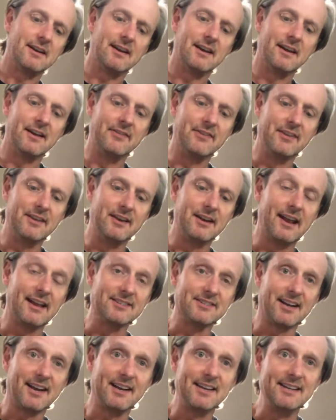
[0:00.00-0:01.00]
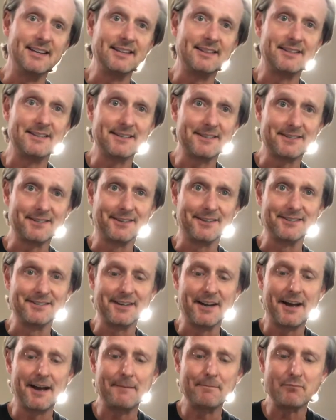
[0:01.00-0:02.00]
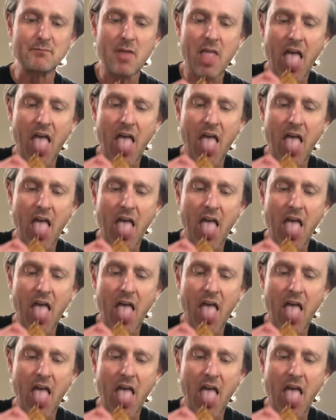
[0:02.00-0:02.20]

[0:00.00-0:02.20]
And then as I eat this on top,